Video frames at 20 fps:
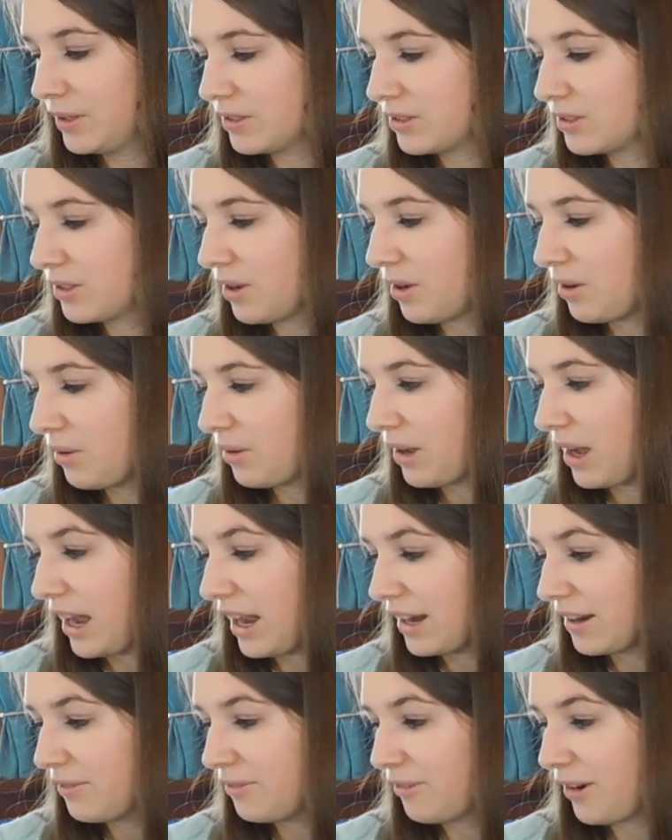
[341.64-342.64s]
So
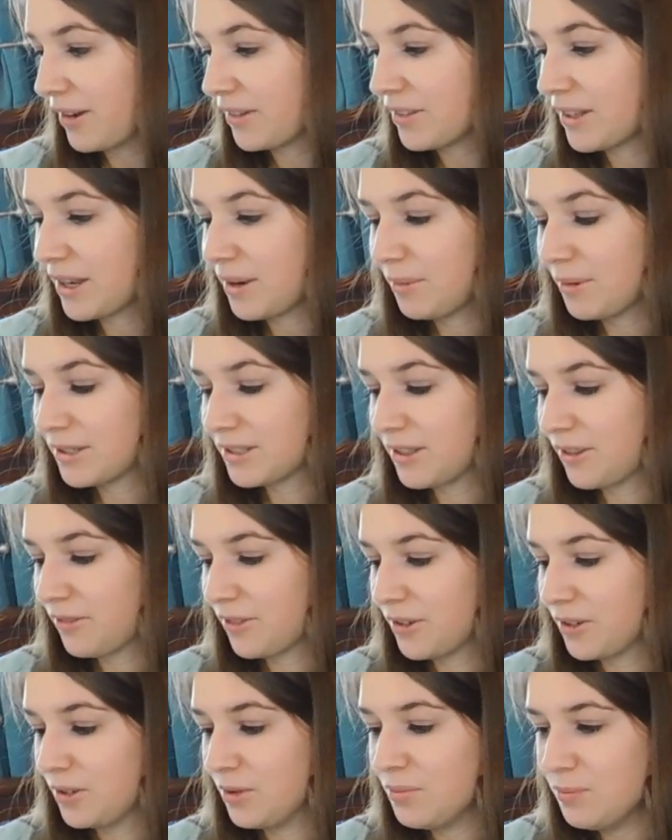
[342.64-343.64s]
I finally got
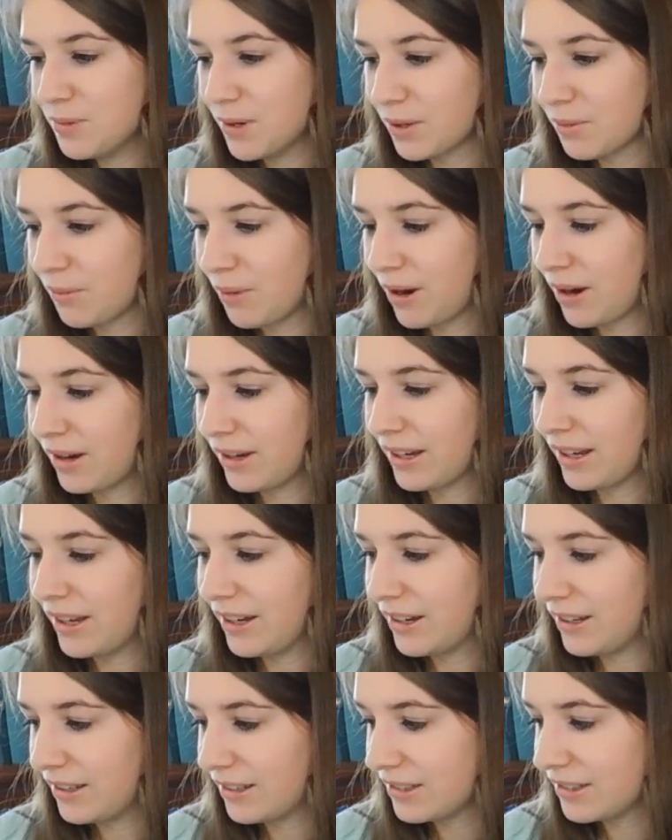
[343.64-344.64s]
myself a new bookmark,
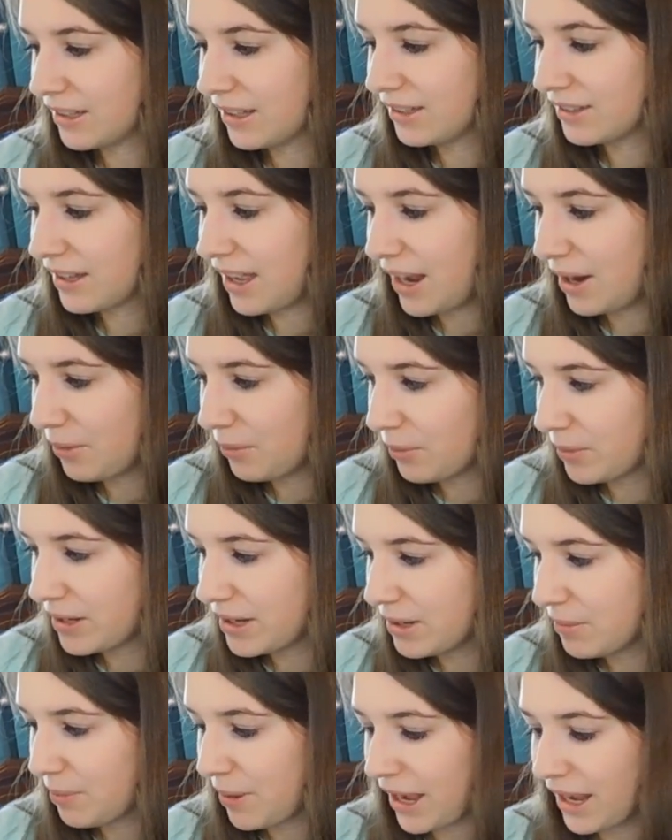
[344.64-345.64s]
and it says, I
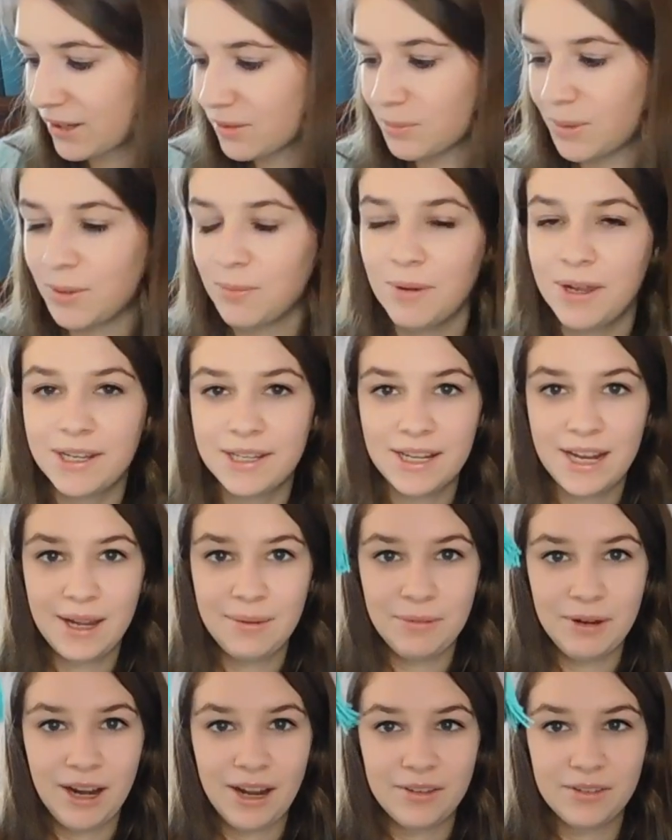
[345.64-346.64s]
read past my
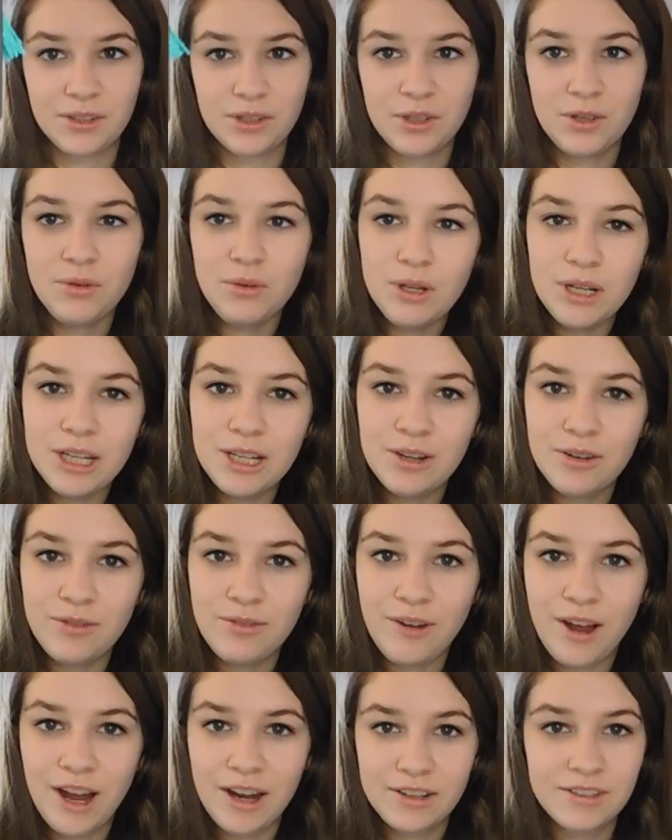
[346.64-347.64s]
bedtime, and it has a cute little
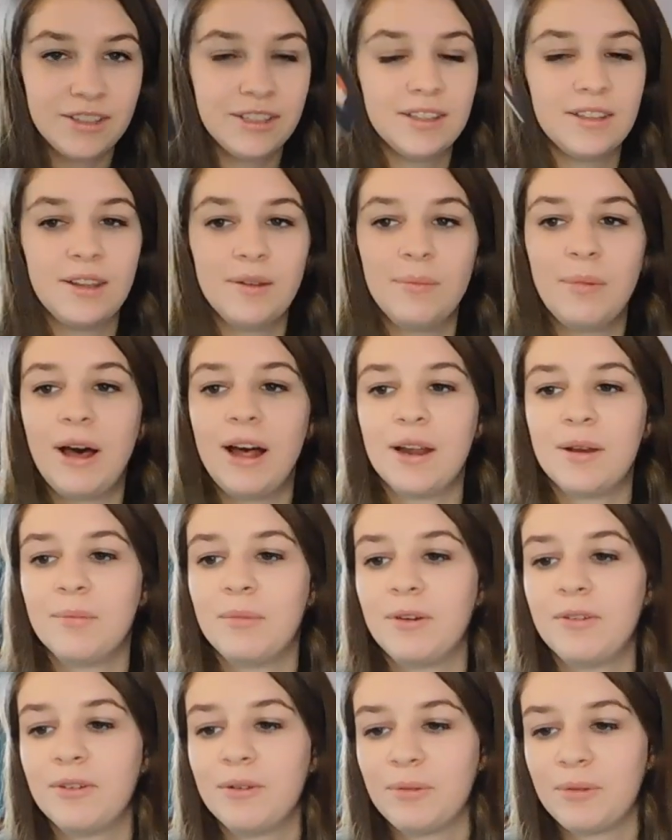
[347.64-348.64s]
fox at the
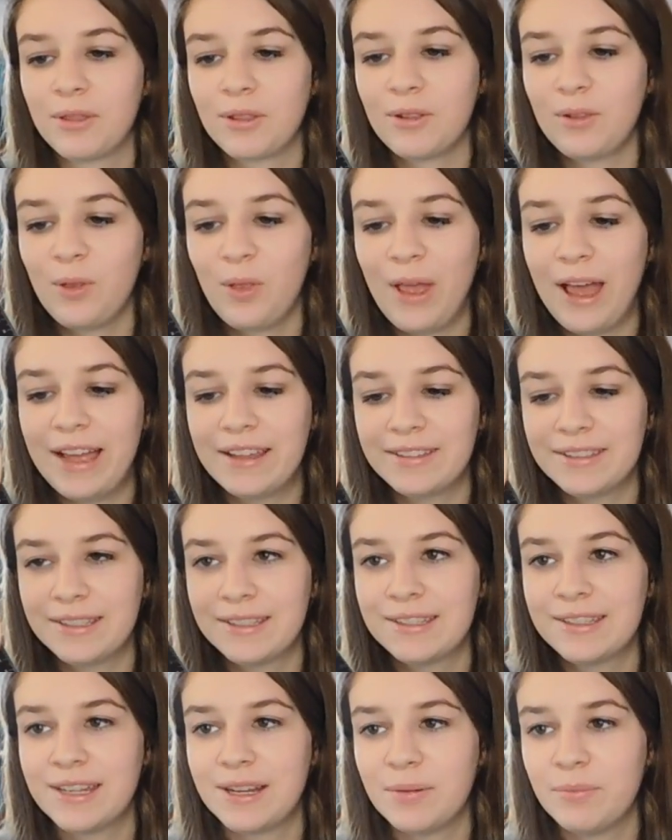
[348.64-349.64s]
bottom of it with
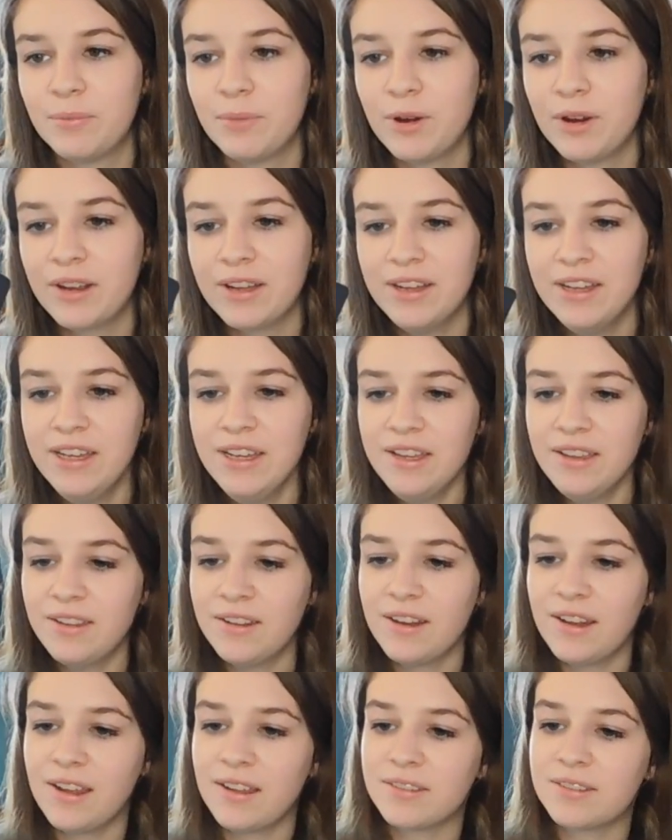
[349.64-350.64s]
glasses and a book,
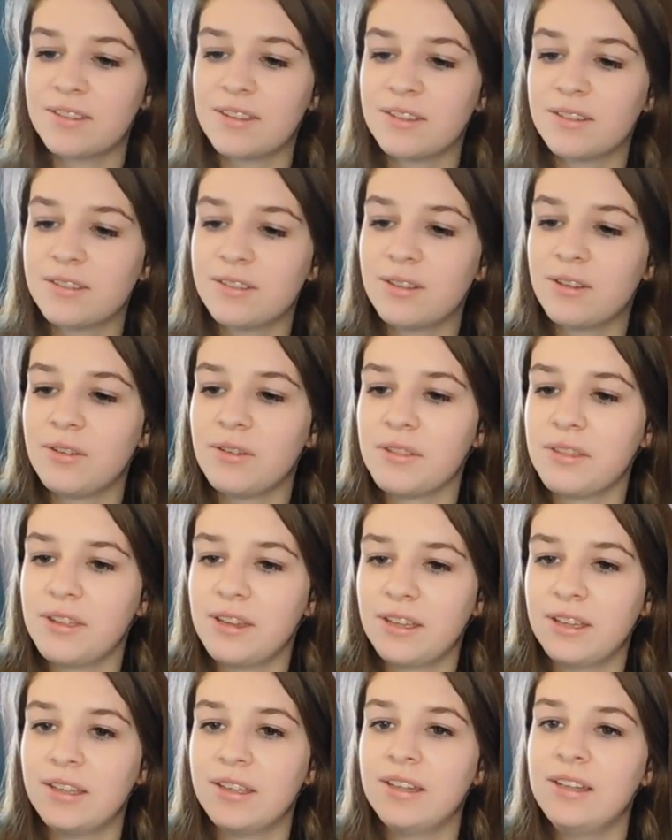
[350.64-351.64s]
and it has this little
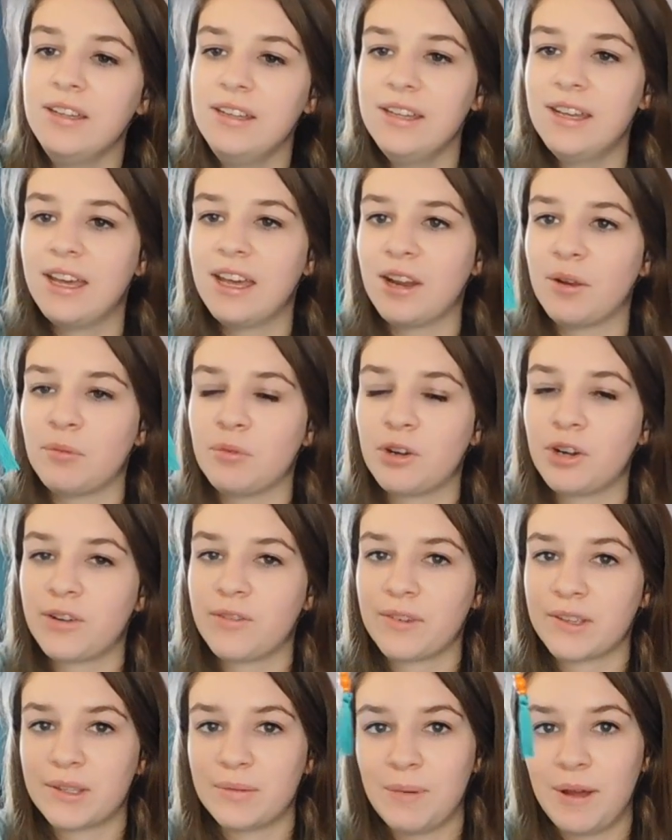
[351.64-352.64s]
thingy, and I'm
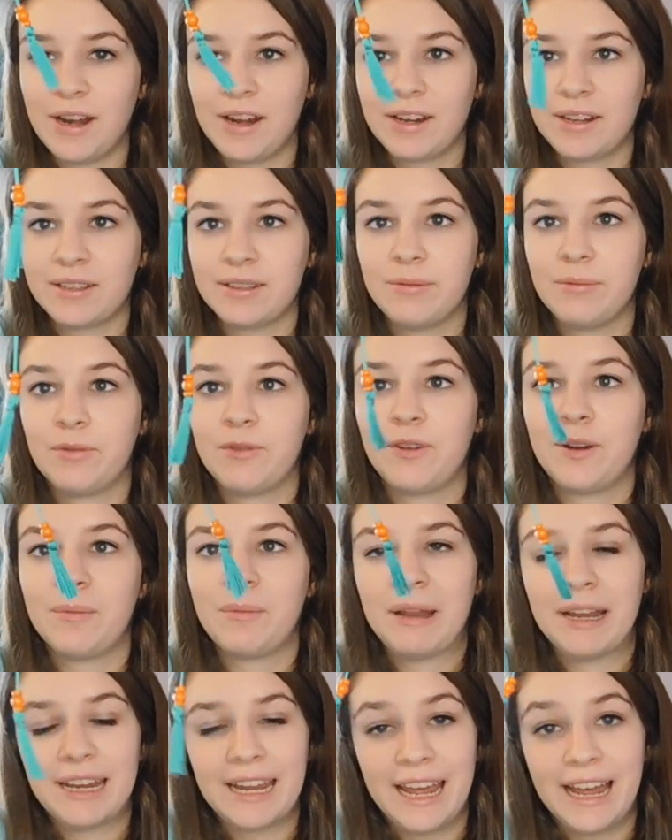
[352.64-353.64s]
nervous about it because I'm
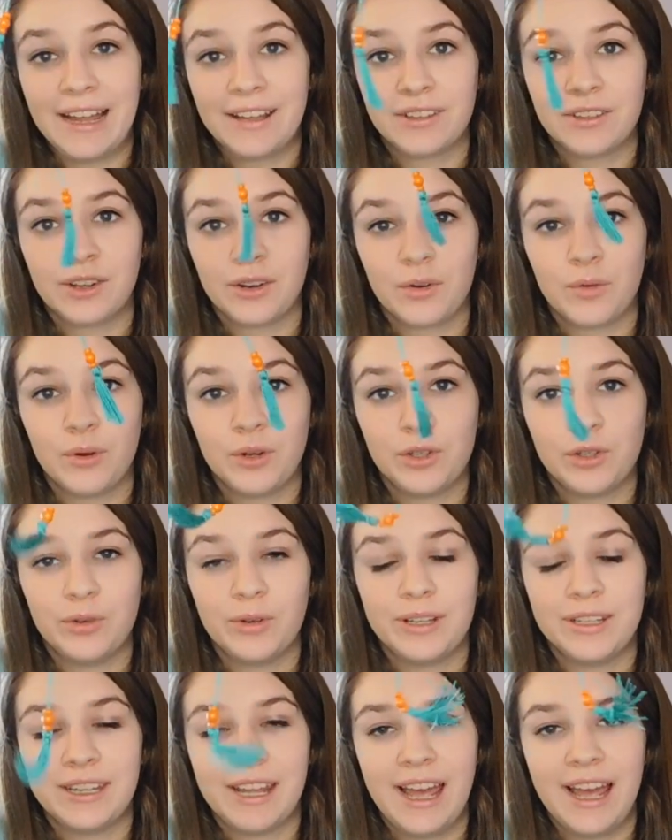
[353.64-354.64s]
afraid my cats are going
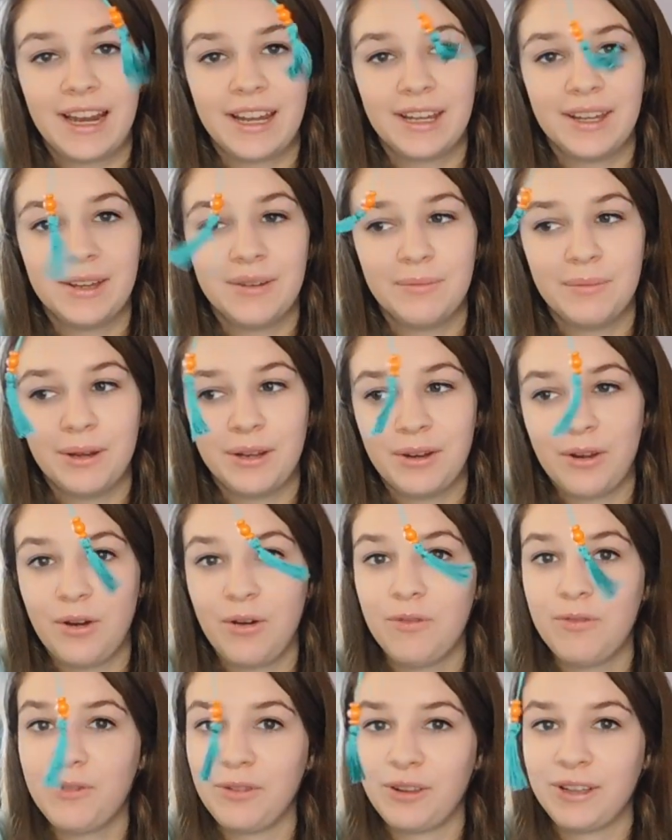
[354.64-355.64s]
to attack it, but
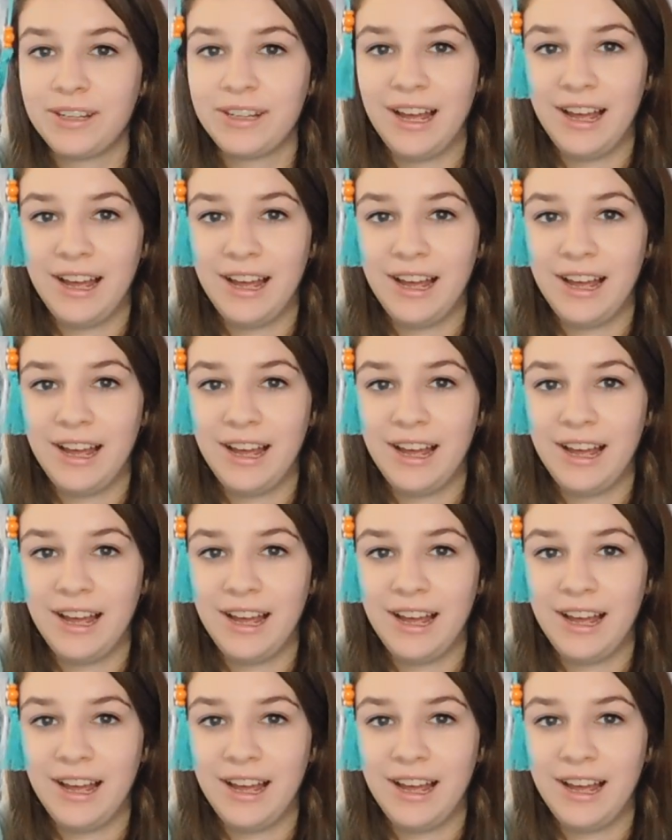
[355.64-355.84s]
hopefully